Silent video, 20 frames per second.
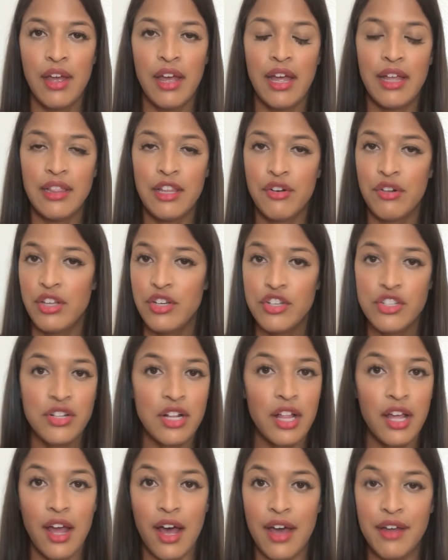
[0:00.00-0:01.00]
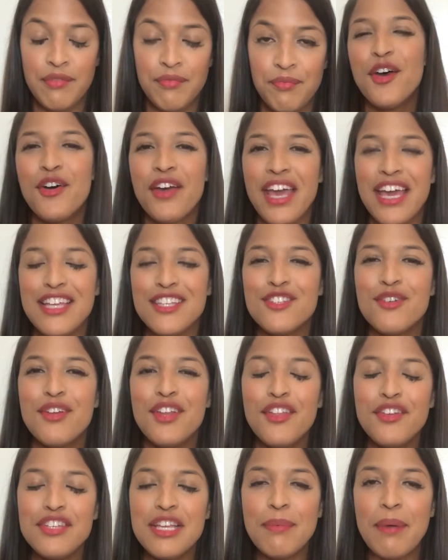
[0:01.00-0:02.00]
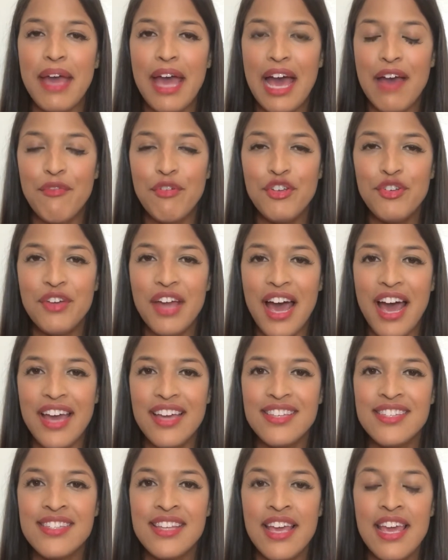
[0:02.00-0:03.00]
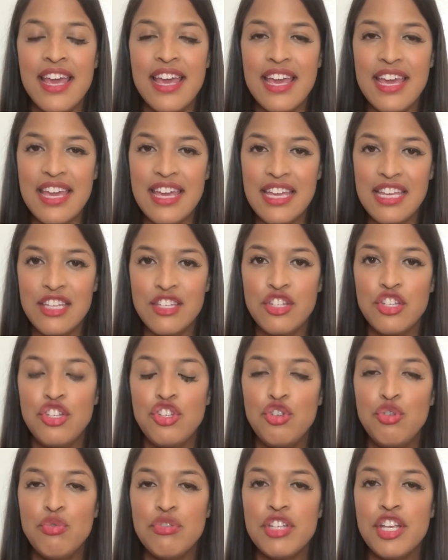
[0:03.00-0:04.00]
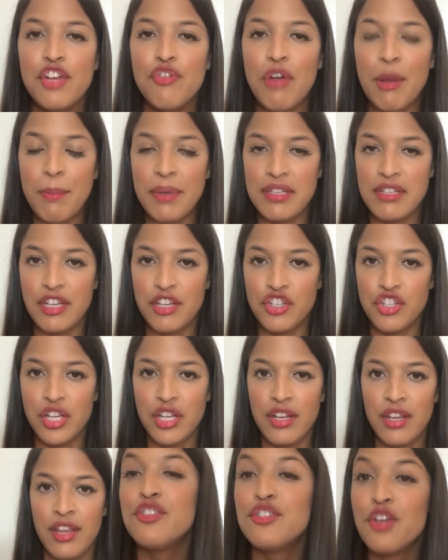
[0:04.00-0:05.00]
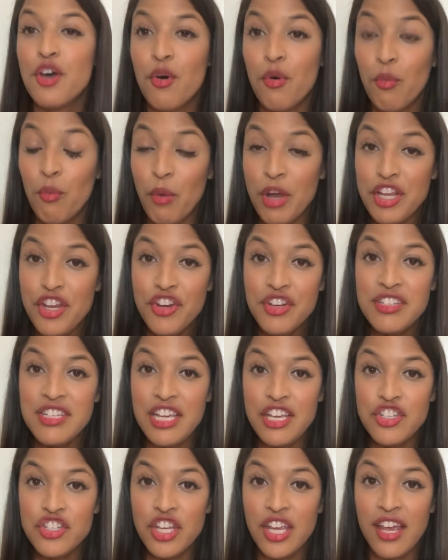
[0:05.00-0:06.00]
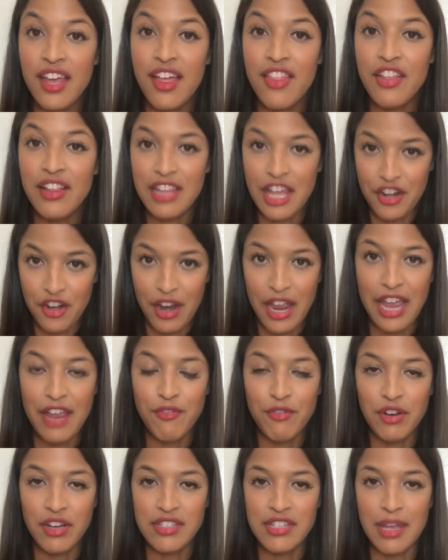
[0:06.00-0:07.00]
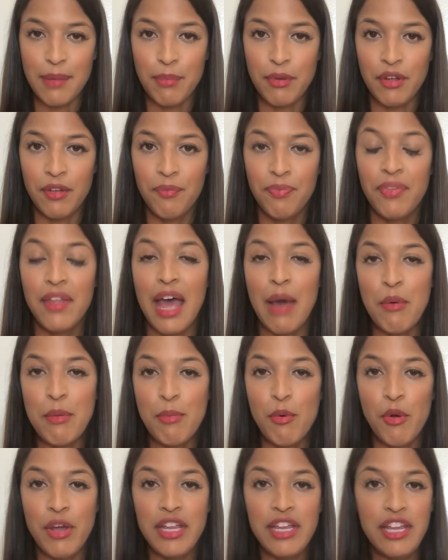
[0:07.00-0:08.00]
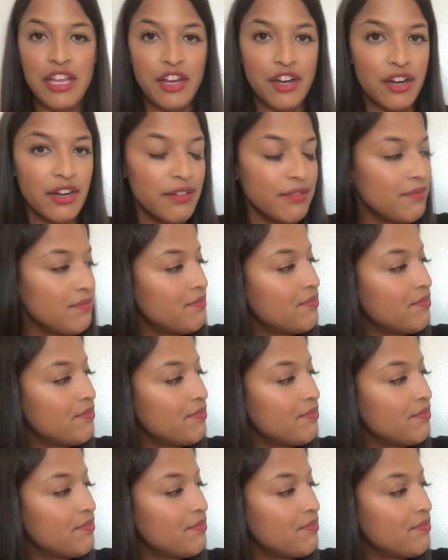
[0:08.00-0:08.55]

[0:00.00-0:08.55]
literally just click on. Okay, so another tip I have for you guys is using repetition. So when you're teaching the letter A, for example, I would point here,